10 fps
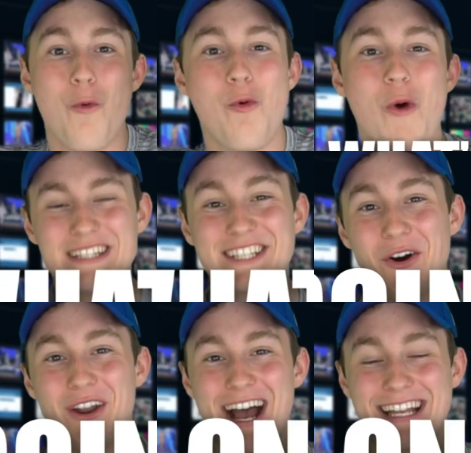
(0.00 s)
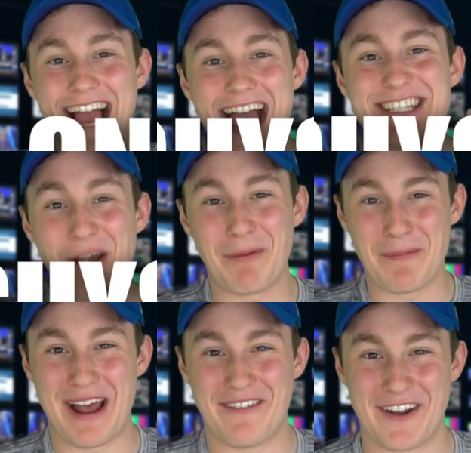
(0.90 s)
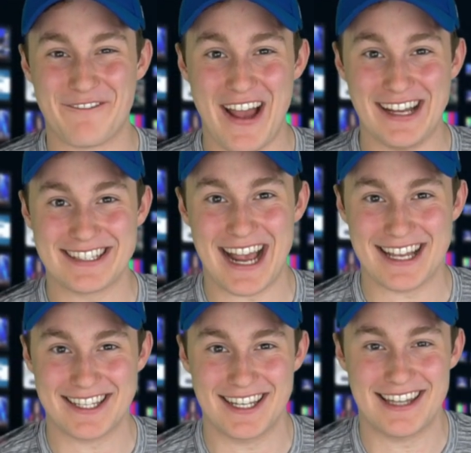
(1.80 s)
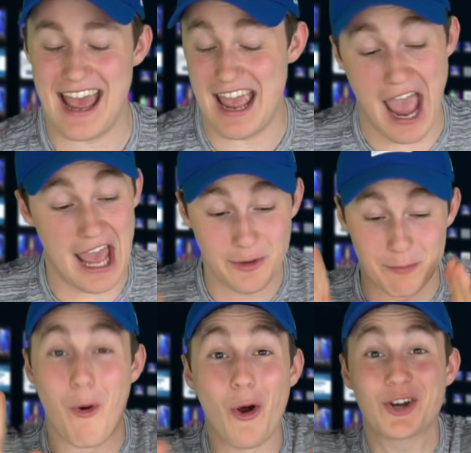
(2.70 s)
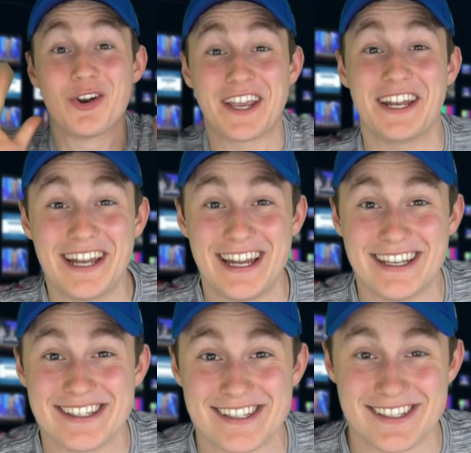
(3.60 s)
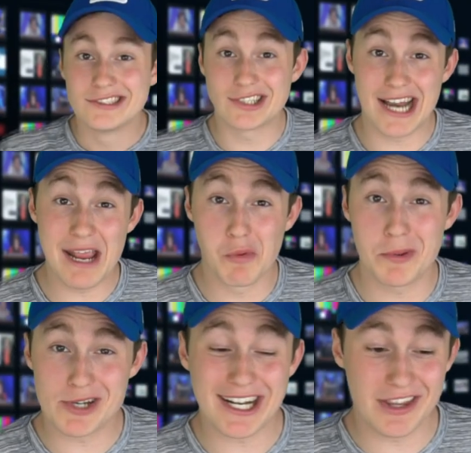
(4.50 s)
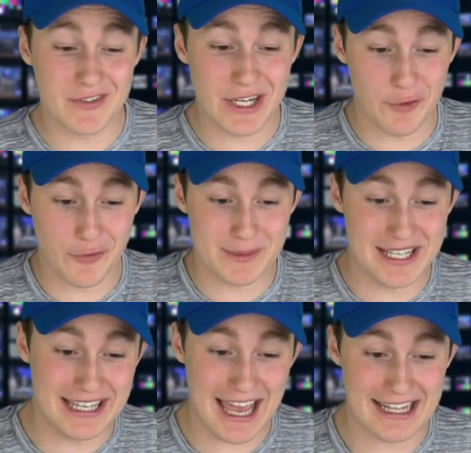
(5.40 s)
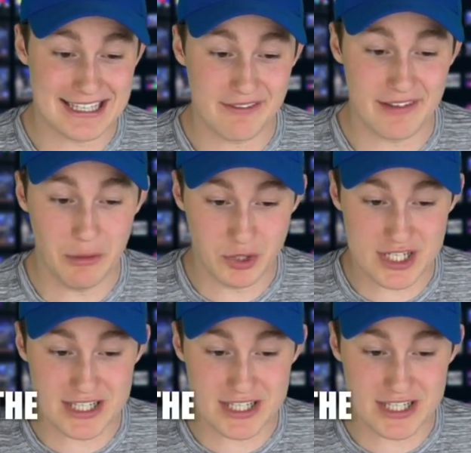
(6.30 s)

What's going on guys? Hope you've been having a fantastic day and more cricket it is. So today we're checking out this video from TKTV which